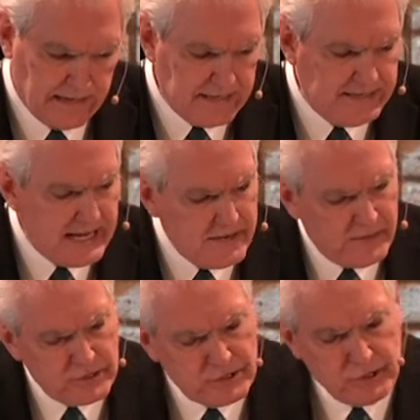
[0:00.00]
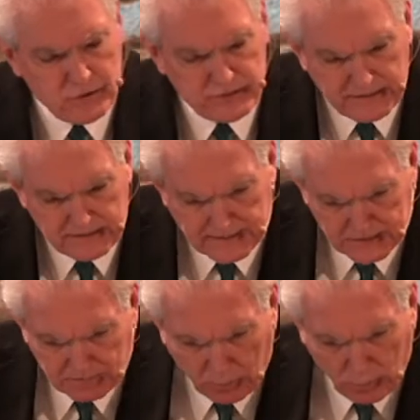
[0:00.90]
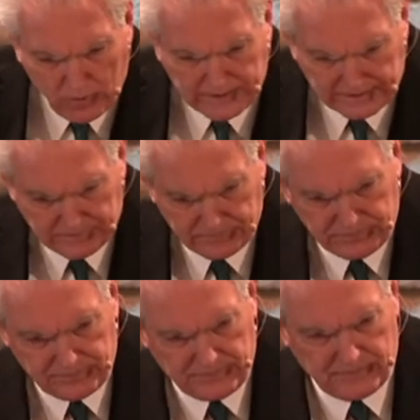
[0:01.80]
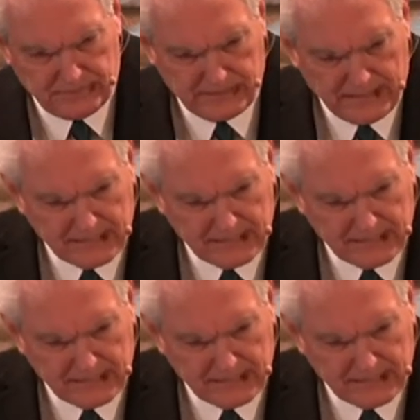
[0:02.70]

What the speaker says: And David is using this point, not